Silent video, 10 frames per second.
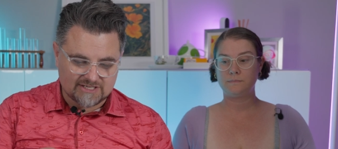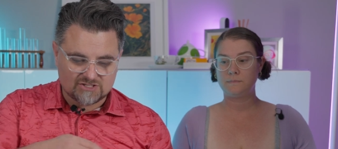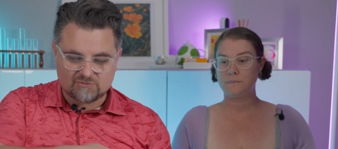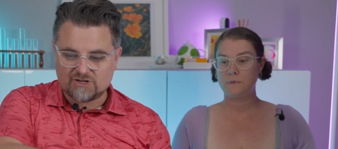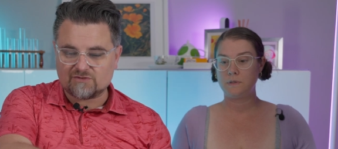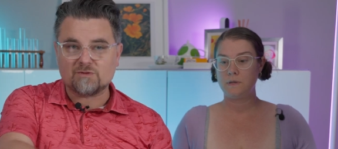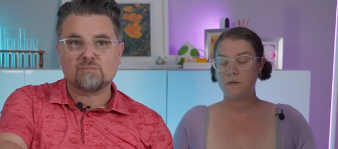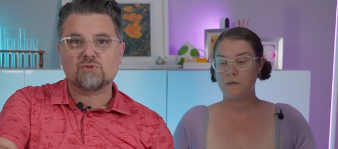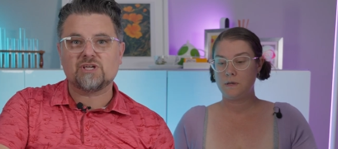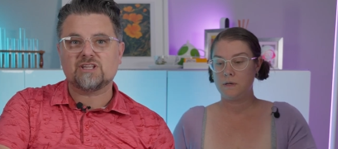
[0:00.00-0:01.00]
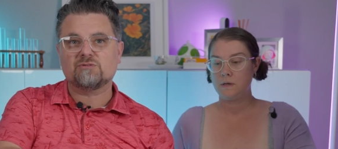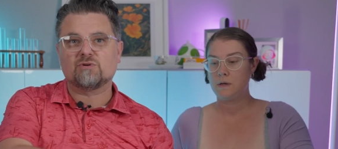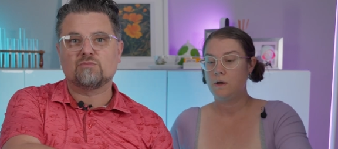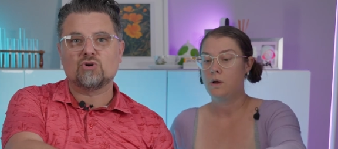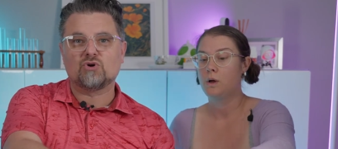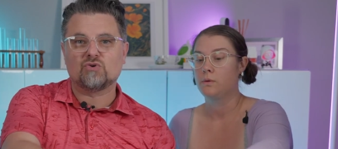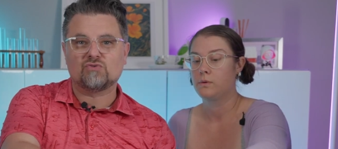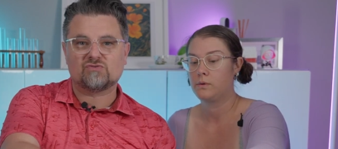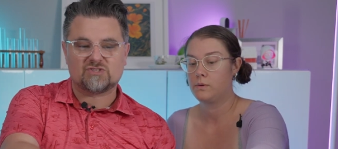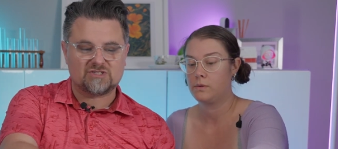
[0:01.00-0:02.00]
Speaker 1: right, so we've completely
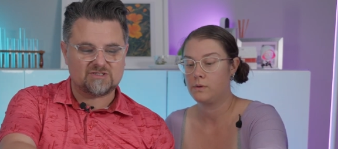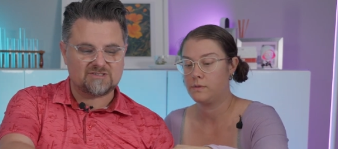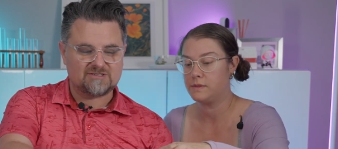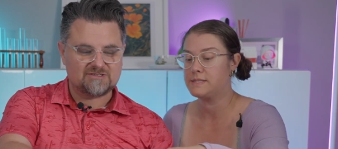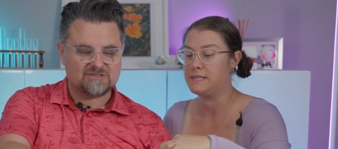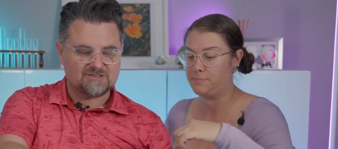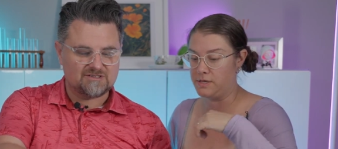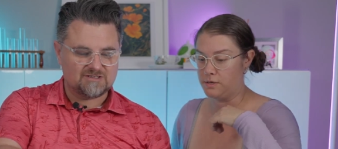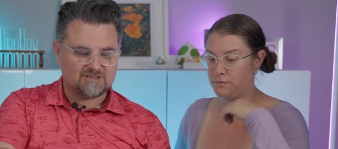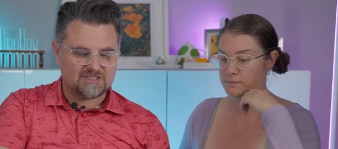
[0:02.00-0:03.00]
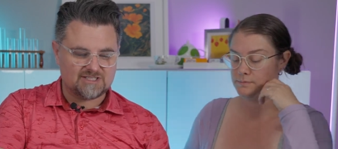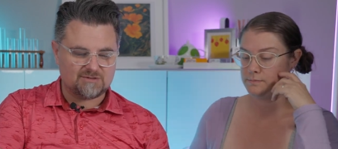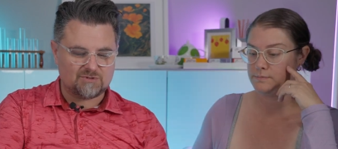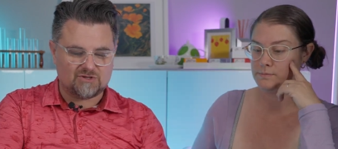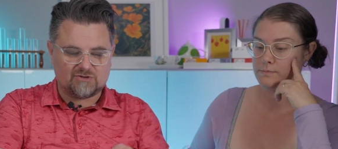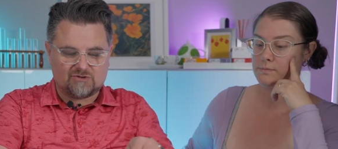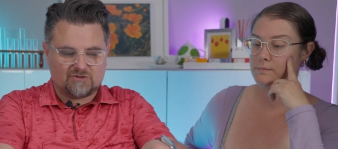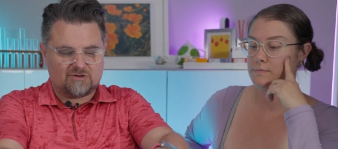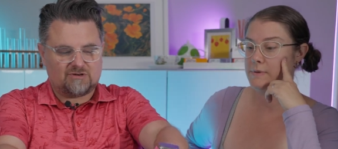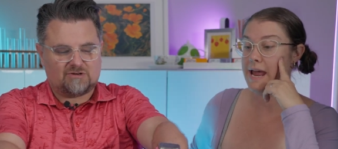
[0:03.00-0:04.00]
removed
Speaker 2: the C P U.
Speaker 1: The C P U.
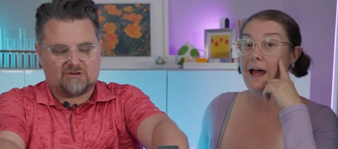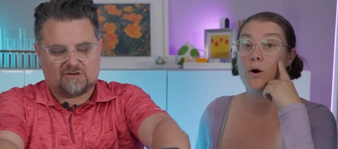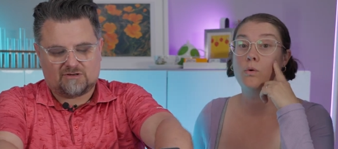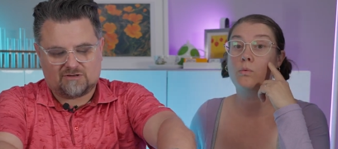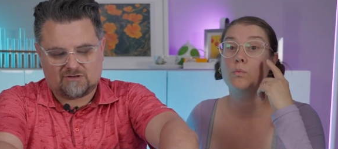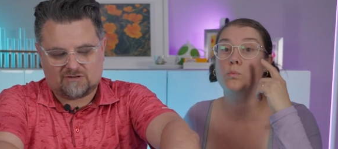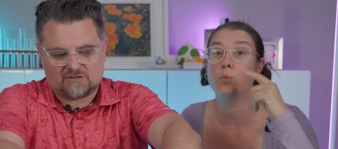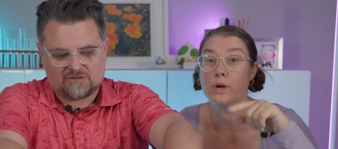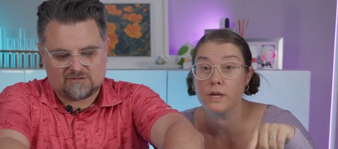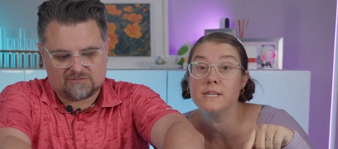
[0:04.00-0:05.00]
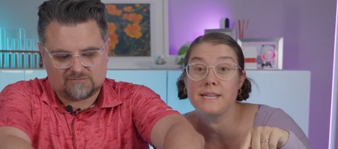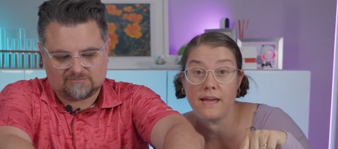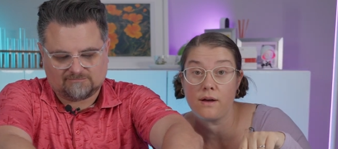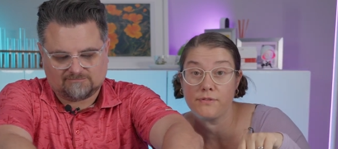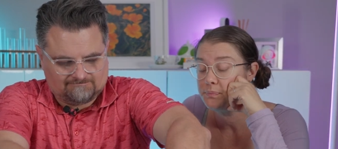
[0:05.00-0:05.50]
Speaker 2: Now we're gonna take off the